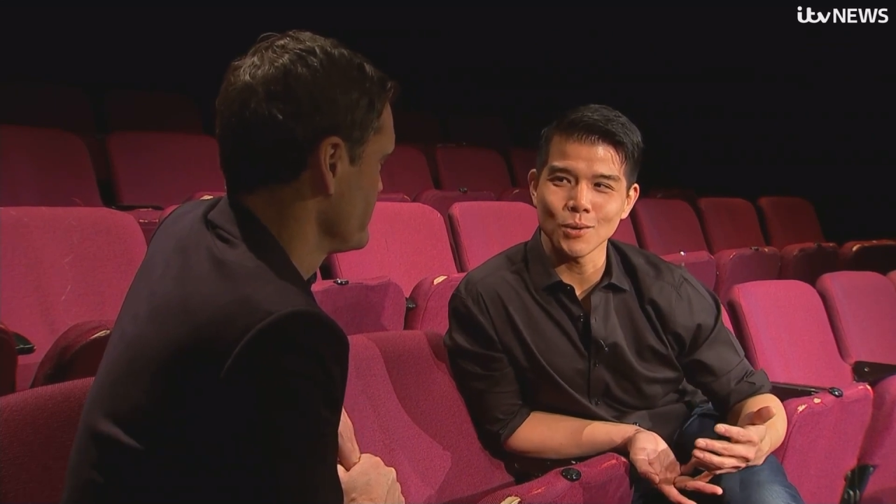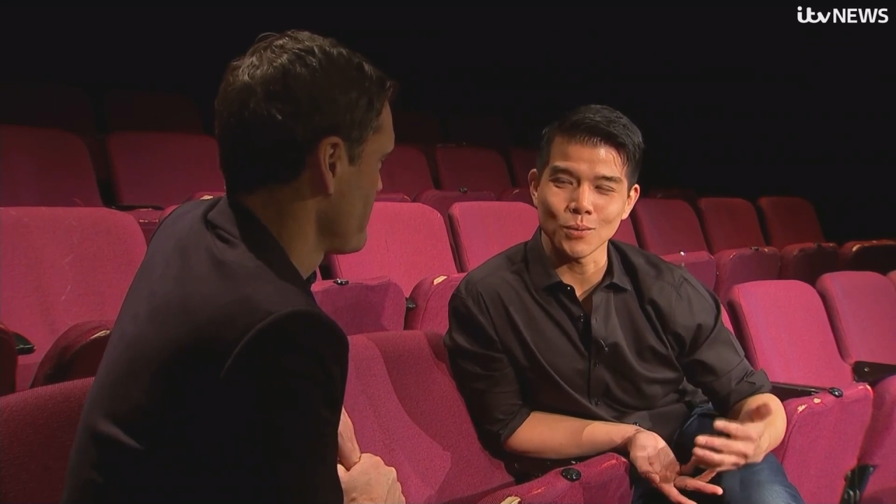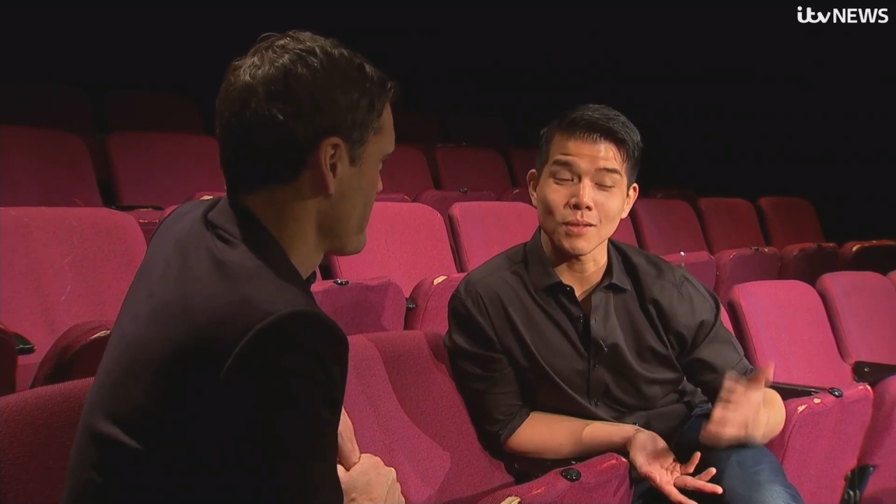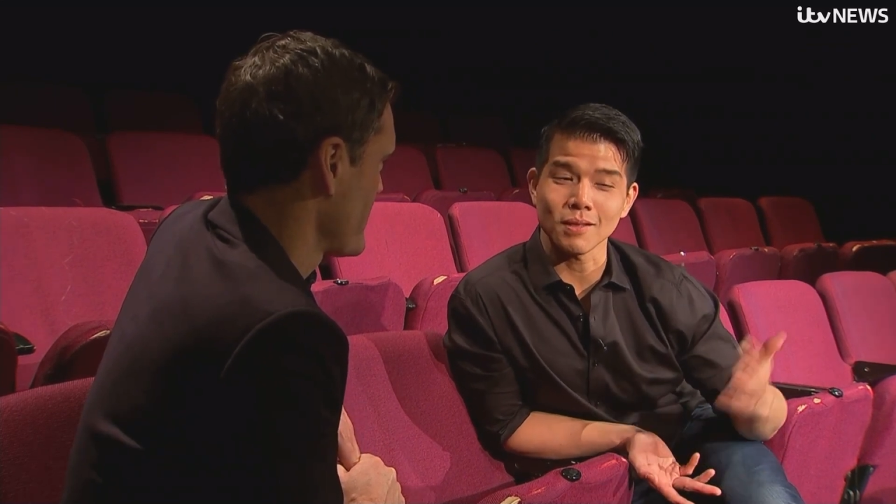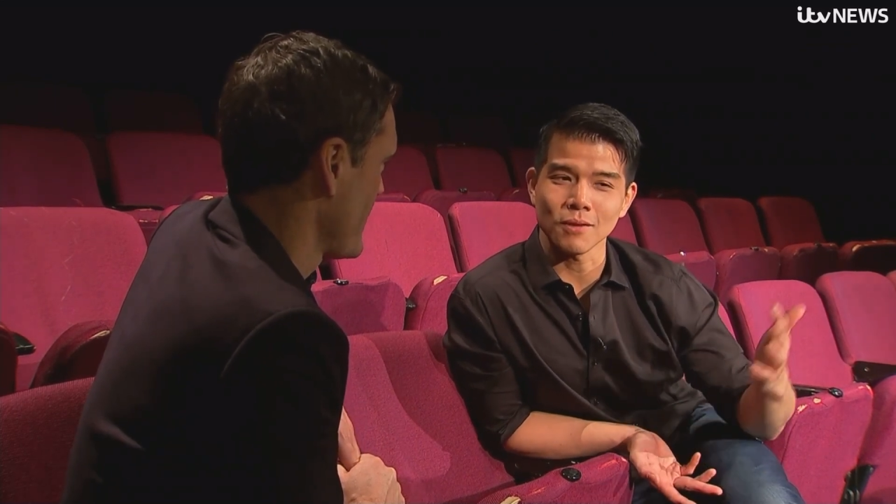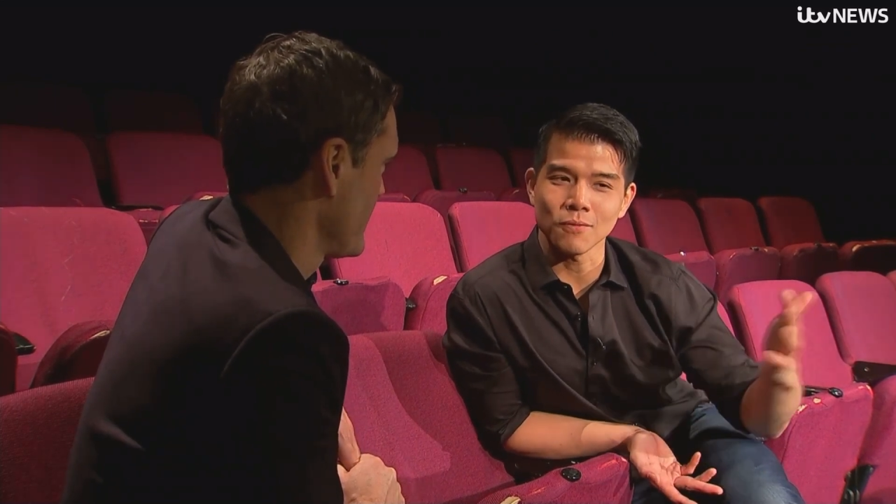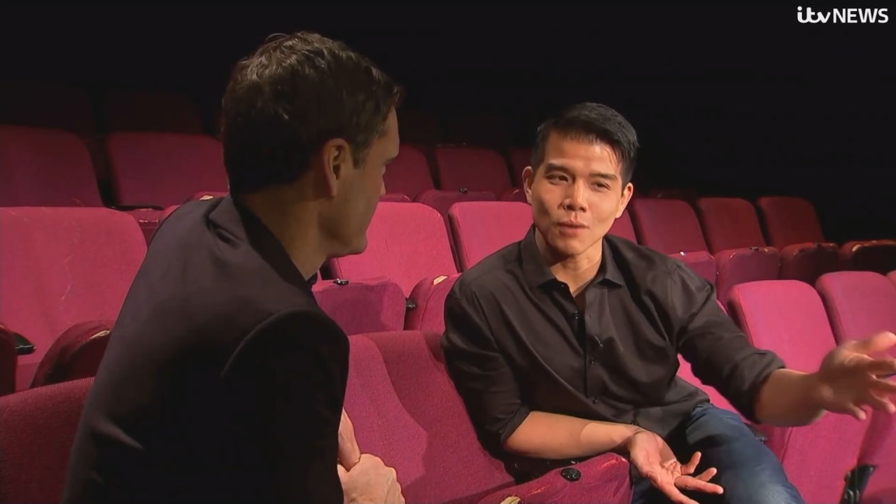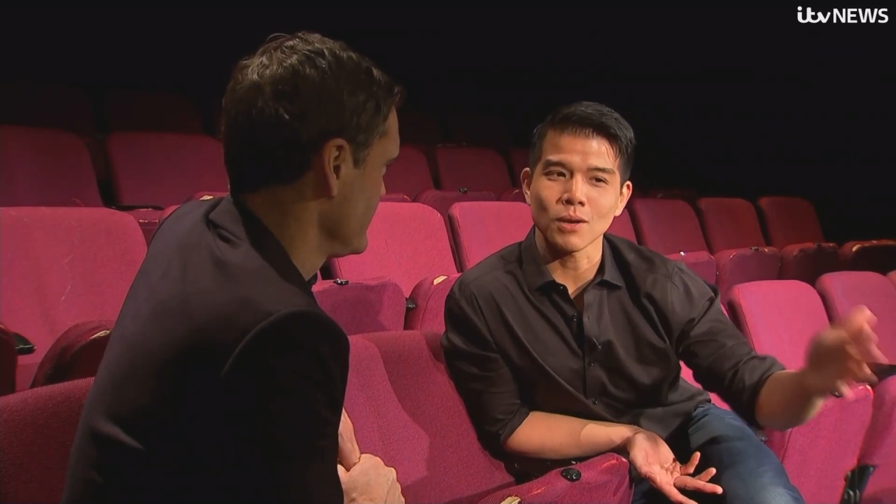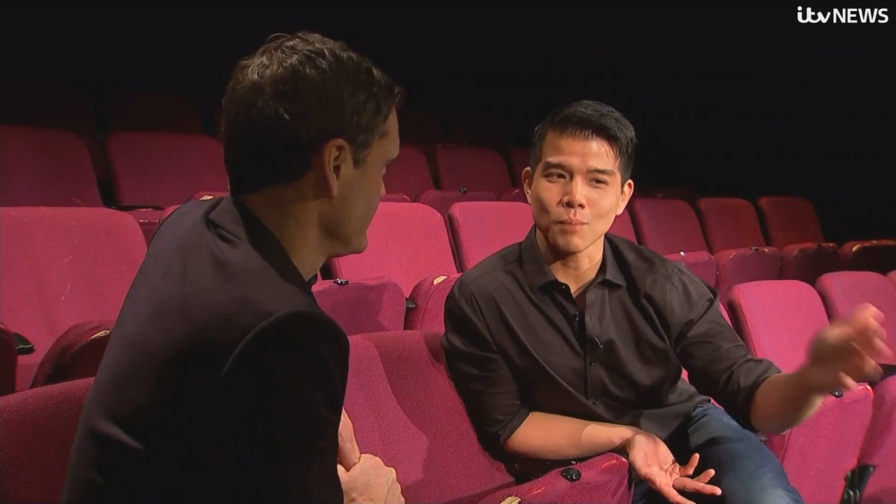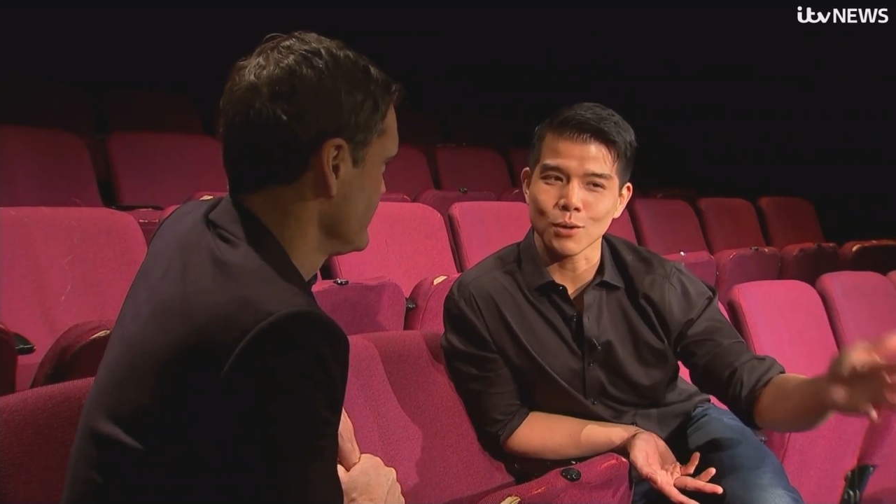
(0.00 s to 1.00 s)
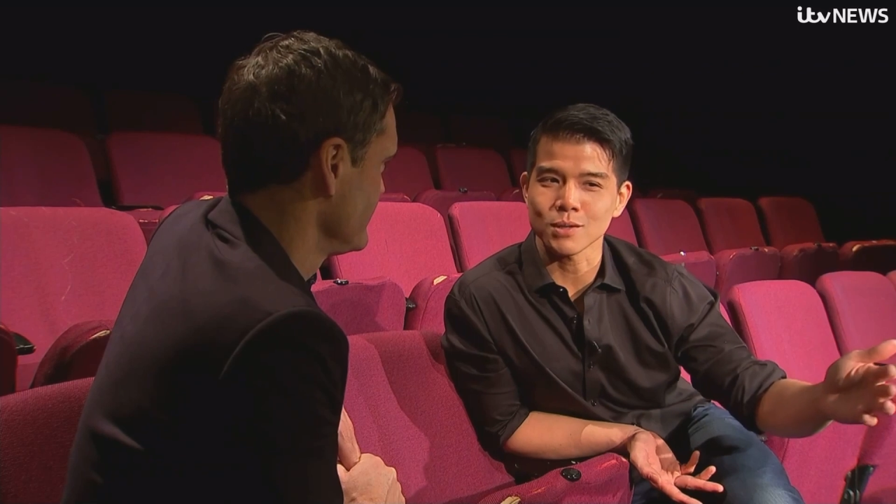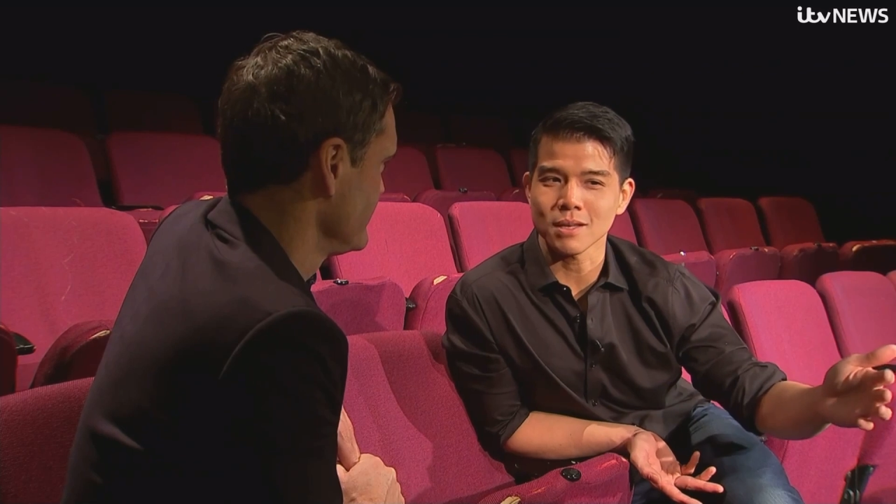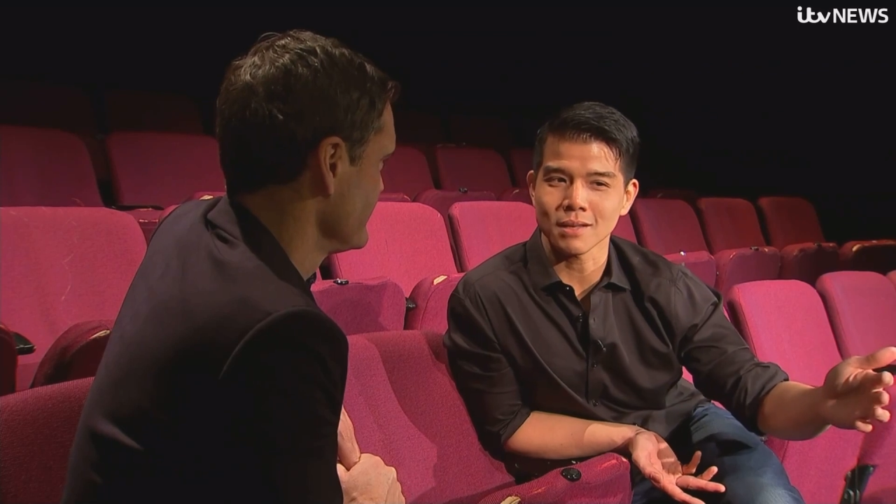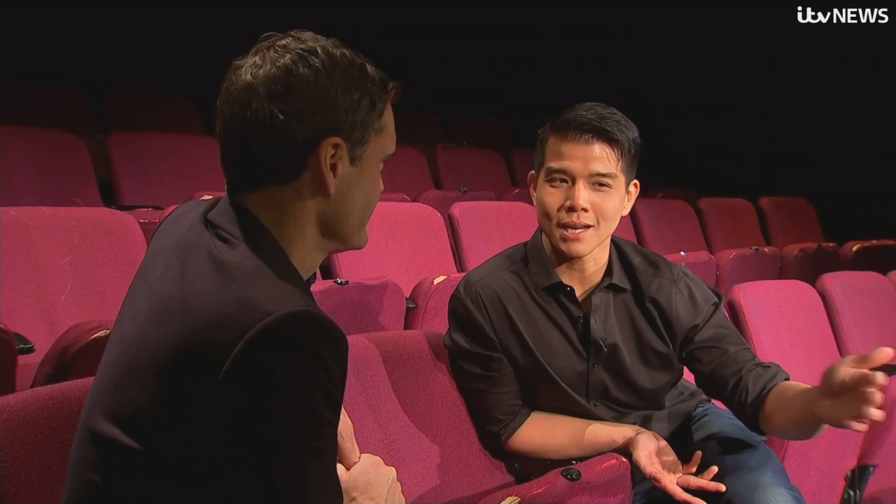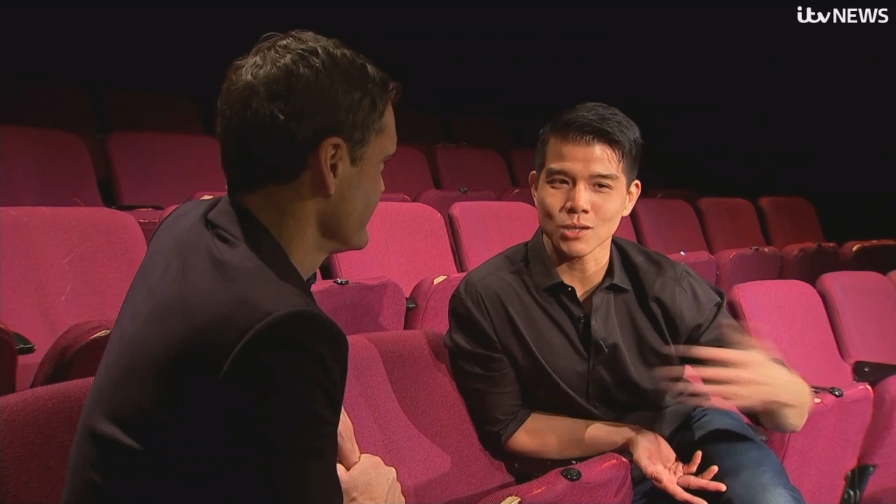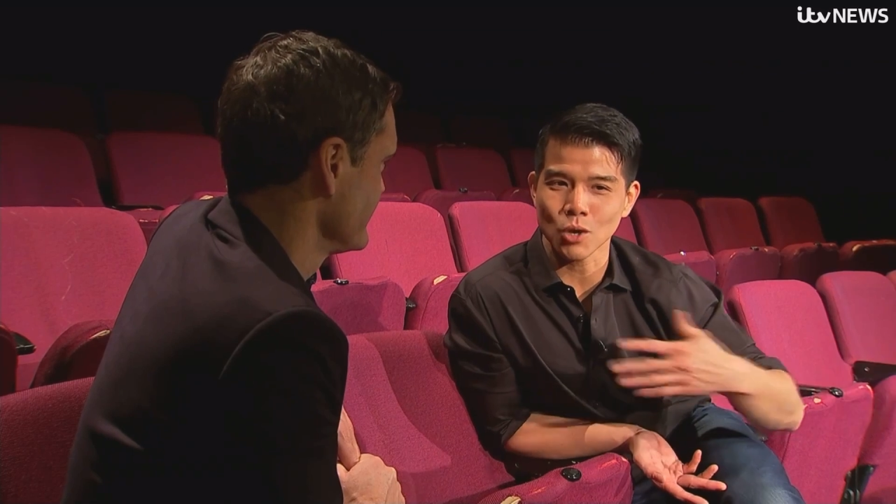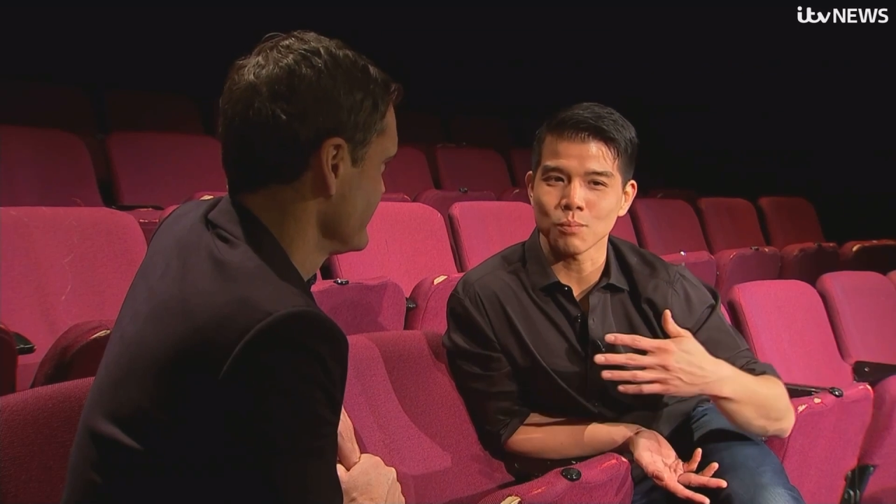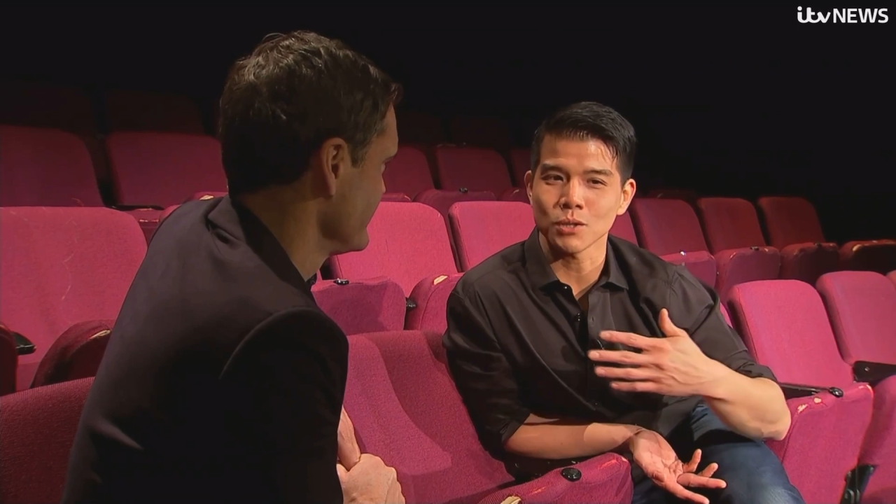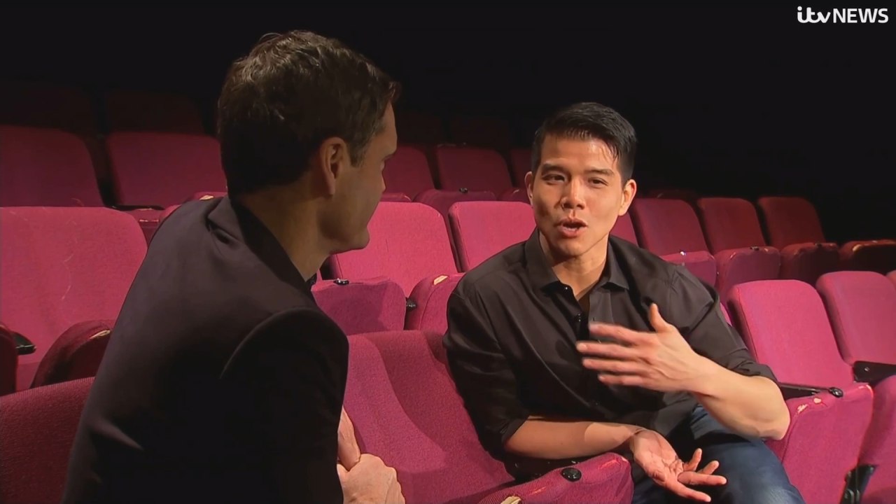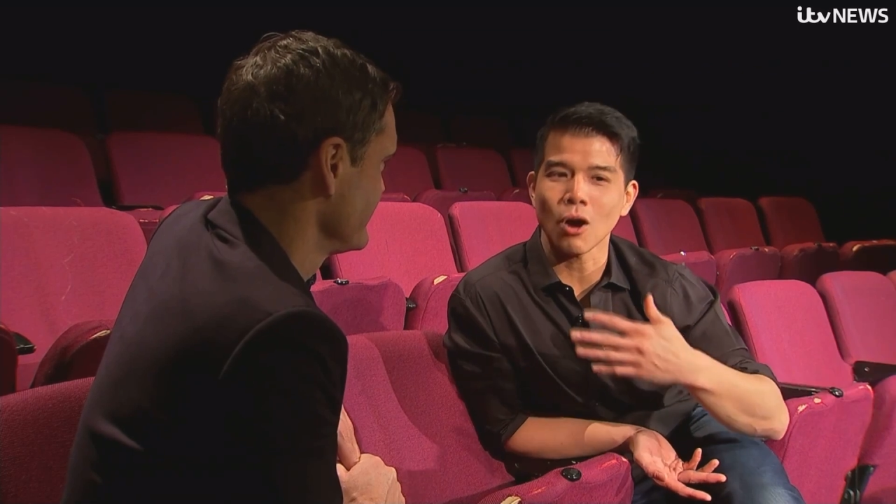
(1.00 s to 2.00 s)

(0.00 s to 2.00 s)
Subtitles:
with the very person that has opened